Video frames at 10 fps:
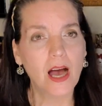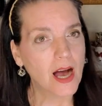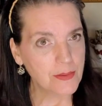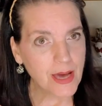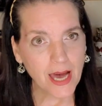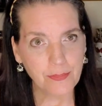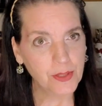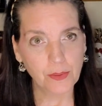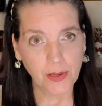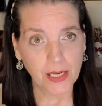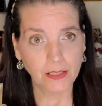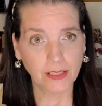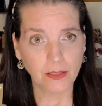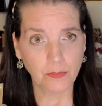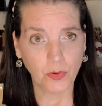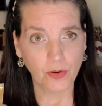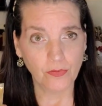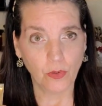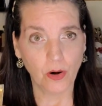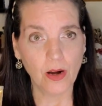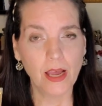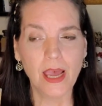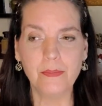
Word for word: I'm happy to pay a little more for